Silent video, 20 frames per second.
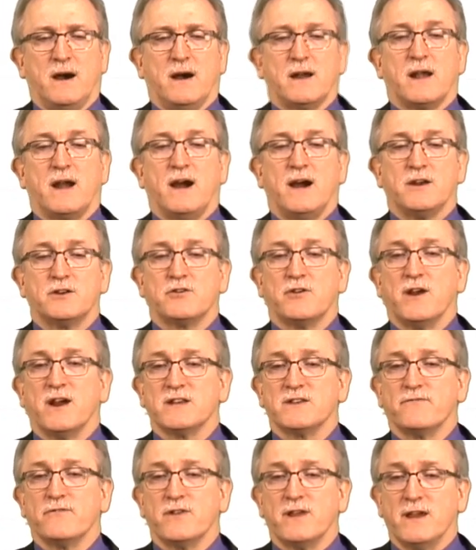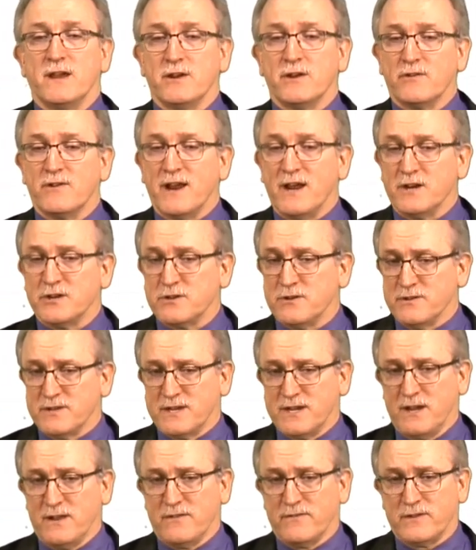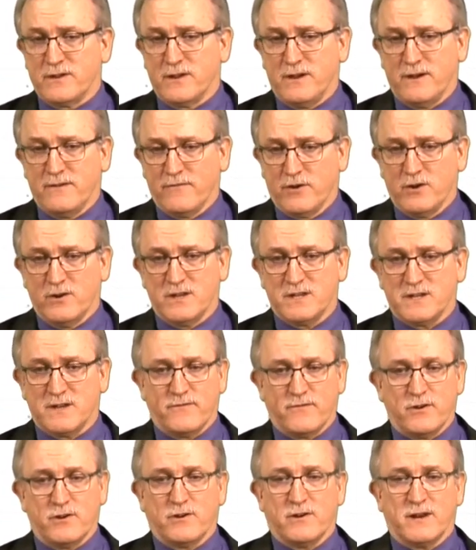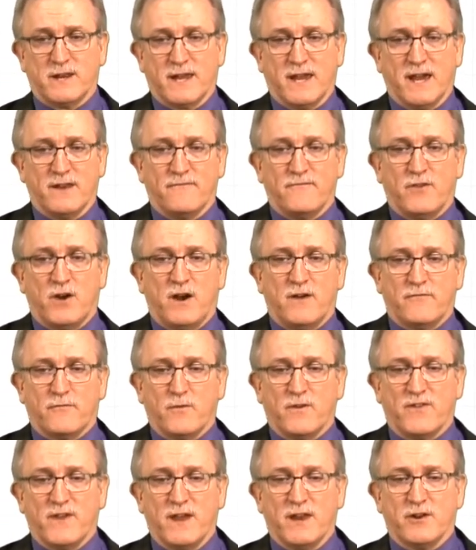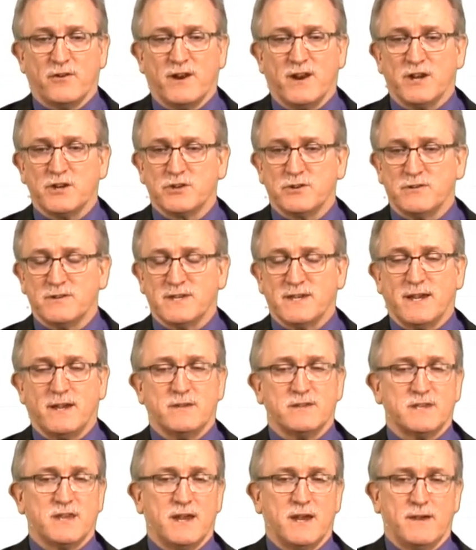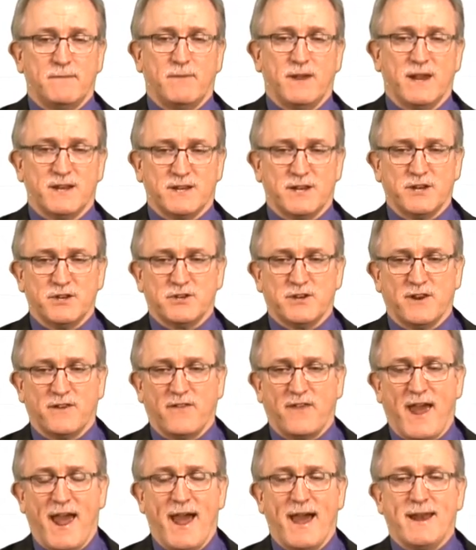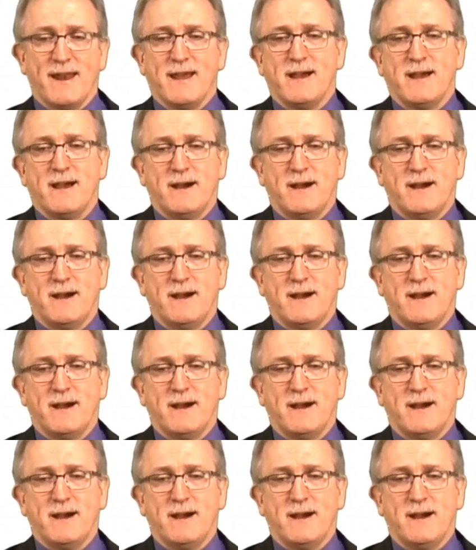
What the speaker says: contracts for the international sales of goods. If you're going to get involved with international sales, pay attention to that.